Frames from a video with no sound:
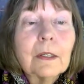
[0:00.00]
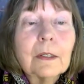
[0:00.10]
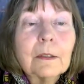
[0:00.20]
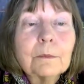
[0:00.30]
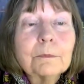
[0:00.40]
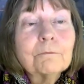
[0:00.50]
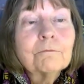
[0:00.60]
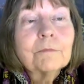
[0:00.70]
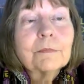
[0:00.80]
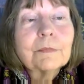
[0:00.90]
Um,
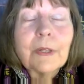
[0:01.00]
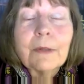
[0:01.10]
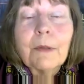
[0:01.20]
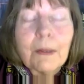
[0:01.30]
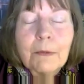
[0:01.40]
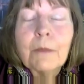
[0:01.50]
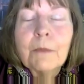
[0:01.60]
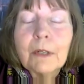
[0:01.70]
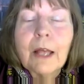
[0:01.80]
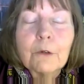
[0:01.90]
I'm
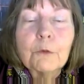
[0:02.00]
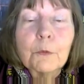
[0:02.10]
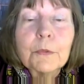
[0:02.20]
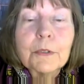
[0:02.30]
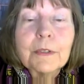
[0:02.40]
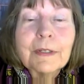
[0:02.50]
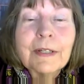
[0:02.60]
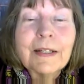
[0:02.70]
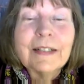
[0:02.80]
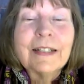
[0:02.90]
in a lot of groups.
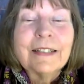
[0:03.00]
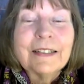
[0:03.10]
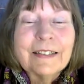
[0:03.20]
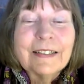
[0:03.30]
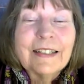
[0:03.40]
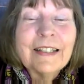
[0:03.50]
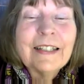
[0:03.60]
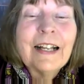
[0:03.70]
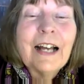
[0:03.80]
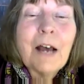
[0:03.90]

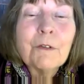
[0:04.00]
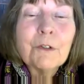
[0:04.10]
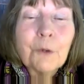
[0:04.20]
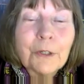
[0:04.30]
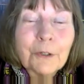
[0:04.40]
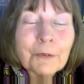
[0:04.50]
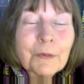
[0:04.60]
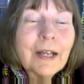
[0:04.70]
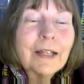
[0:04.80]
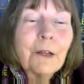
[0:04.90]
I'm a joiner.
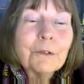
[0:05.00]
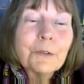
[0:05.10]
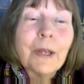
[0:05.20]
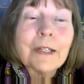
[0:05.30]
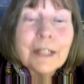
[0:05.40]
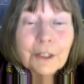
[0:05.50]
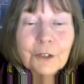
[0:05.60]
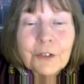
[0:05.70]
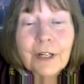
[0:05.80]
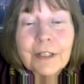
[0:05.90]
And also I
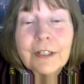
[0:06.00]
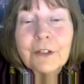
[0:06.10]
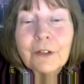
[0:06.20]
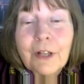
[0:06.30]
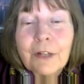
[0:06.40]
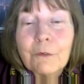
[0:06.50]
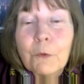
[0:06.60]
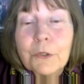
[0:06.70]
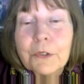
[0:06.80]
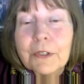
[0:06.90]
teach. I teach a lot of
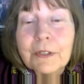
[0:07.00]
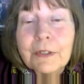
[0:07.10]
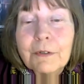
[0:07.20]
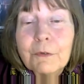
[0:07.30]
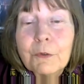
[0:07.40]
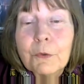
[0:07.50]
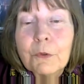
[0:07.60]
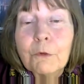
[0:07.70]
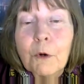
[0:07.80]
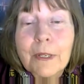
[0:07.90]
courses to
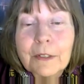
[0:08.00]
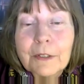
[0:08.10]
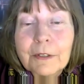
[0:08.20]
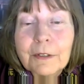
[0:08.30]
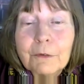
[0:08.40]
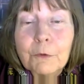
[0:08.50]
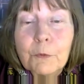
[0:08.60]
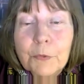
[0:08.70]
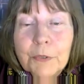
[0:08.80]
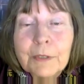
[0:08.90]
the romance
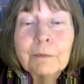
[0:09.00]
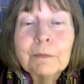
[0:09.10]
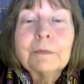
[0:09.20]
groups.